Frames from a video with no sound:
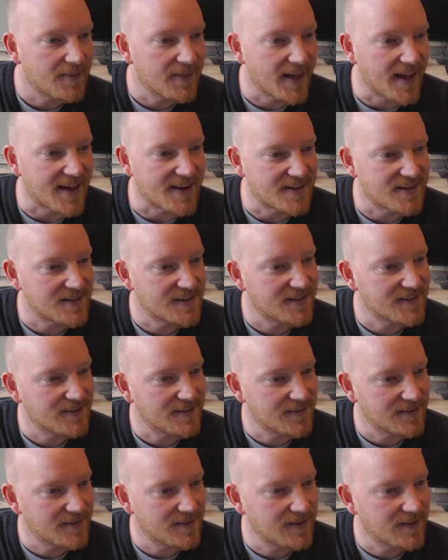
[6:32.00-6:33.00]
that.
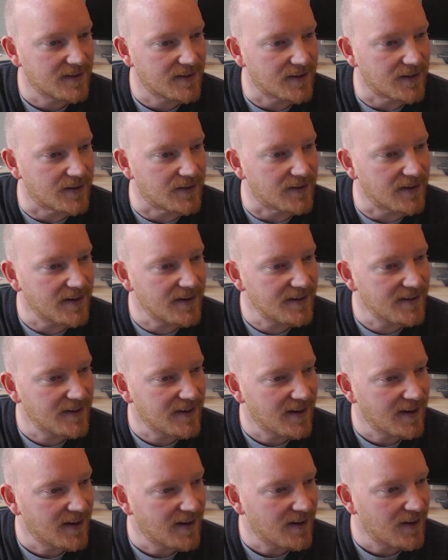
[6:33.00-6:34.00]
All right,
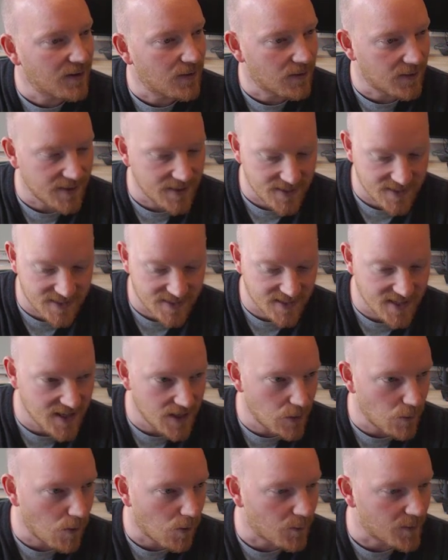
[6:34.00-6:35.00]
let's
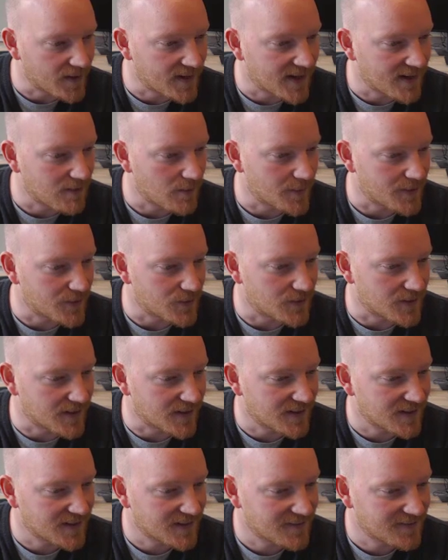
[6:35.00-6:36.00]
see what we get when we do
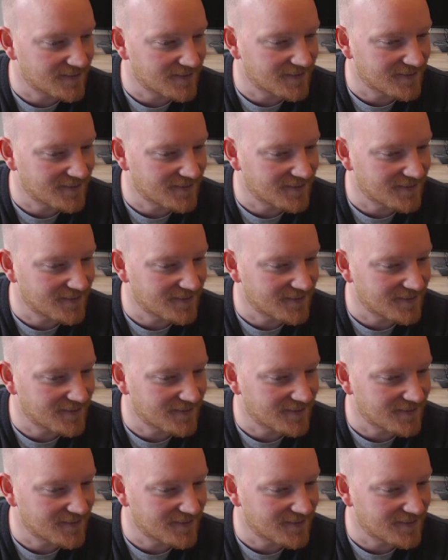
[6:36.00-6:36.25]
this.